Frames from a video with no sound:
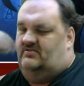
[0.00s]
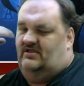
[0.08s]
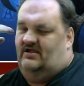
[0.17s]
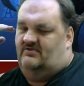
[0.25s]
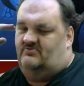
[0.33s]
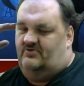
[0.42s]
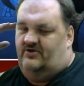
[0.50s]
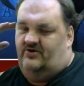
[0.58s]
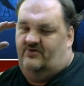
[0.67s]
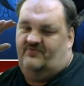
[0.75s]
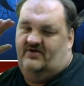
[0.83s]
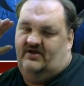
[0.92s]
I don't care
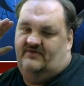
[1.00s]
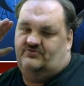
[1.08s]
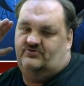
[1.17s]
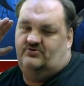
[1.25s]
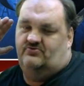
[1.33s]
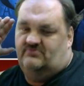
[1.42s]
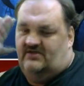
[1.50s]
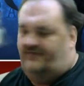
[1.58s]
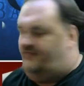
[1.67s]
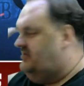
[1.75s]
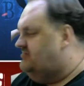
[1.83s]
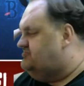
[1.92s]
if I have to do
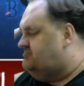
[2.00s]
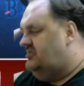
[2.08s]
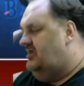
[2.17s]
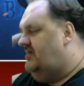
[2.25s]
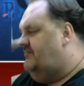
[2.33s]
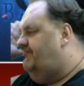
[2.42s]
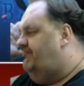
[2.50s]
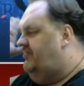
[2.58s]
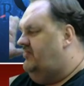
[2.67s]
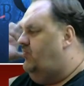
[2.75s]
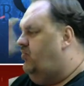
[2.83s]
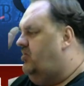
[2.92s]
nothing else tonight
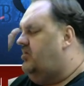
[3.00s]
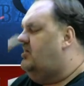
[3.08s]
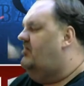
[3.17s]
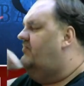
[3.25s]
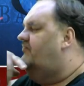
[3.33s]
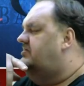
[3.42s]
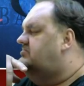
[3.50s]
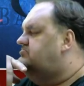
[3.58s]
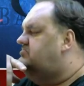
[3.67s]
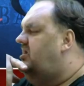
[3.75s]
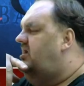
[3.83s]
but work on this